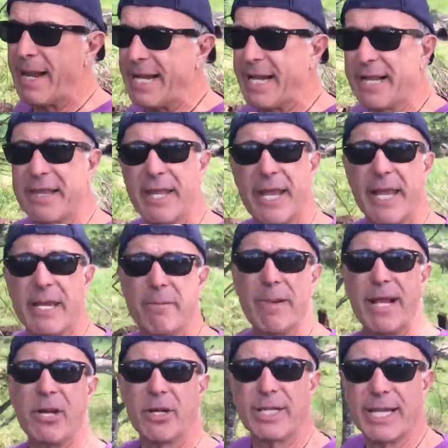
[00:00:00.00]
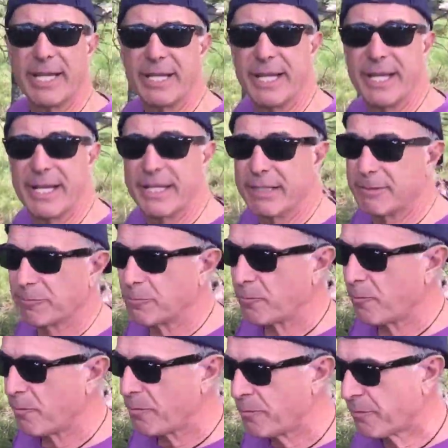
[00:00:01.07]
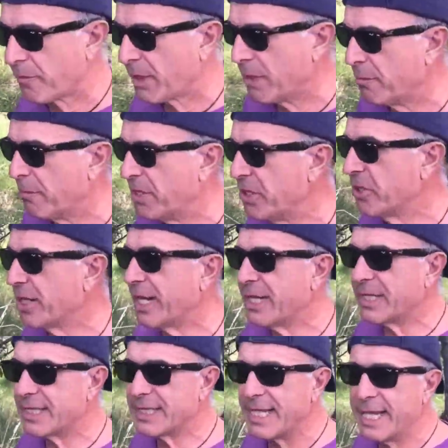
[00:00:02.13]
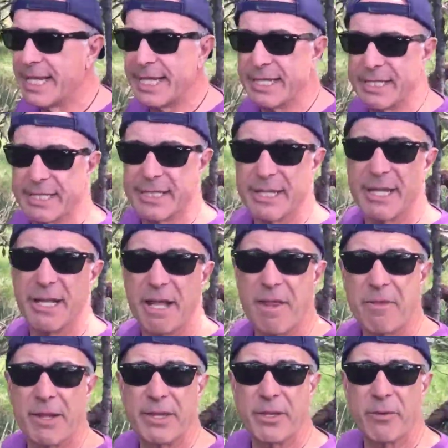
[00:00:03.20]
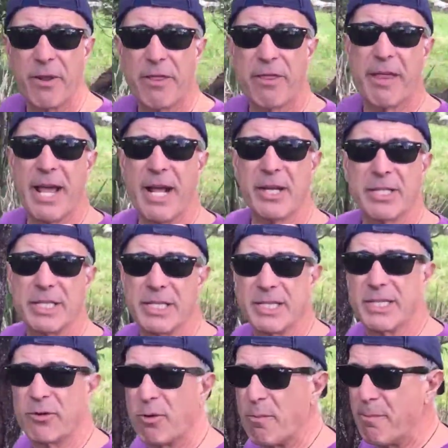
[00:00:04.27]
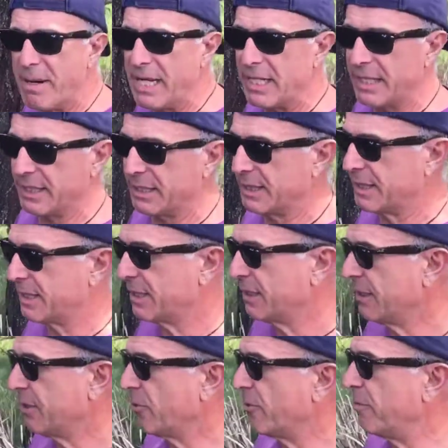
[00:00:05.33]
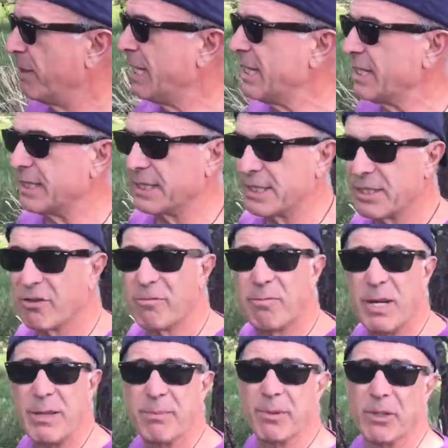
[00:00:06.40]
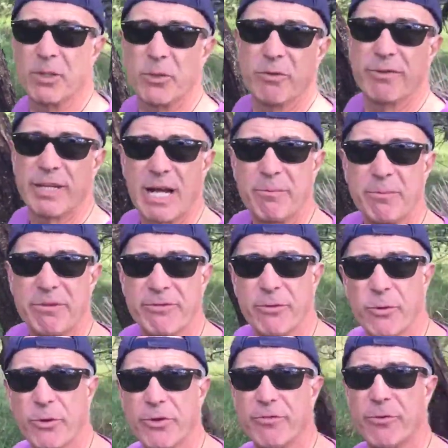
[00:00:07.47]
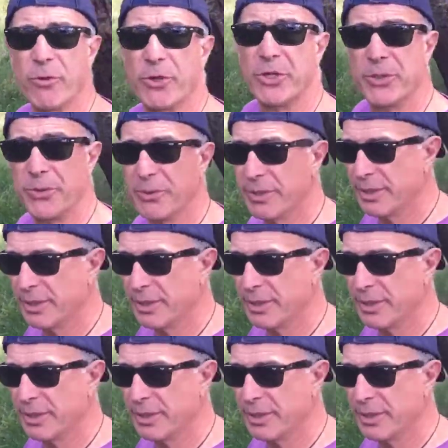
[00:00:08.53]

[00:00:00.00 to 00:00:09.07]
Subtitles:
get there, you may not get there. But you've got to understand that there are thousands, there are millions, there are billions of people who have come before you.